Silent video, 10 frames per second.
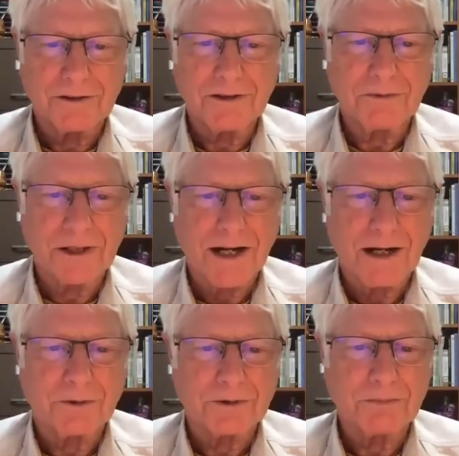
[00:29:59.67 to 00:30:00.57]
leave the
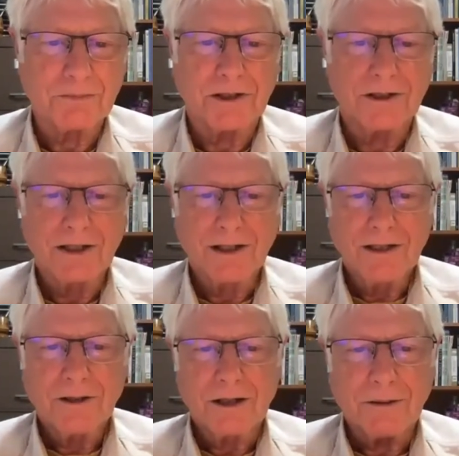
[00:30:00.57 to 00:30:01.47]
house, but
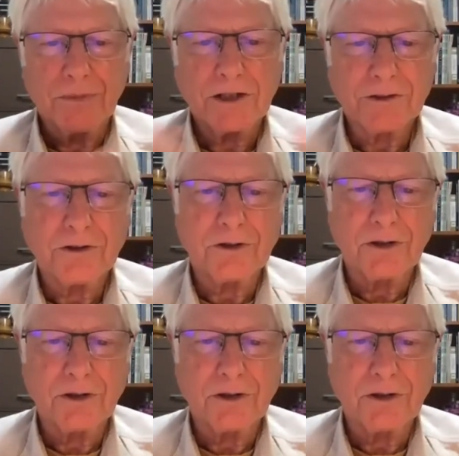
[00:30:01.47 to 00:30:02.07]
uh, make sure you're